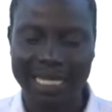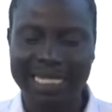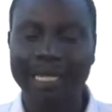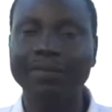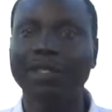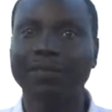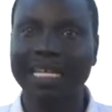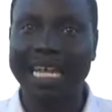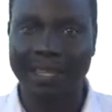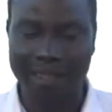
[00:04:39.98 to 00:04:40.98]
in terms
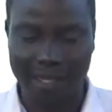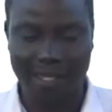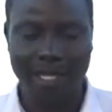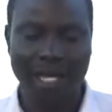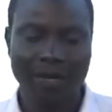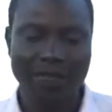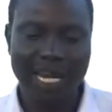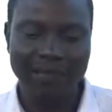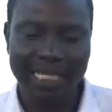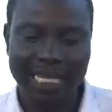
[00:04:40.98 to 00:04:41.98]
of length,
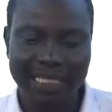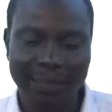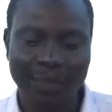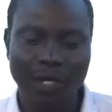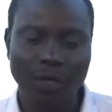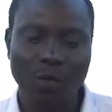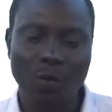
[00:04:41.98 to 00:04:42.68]
we have dug about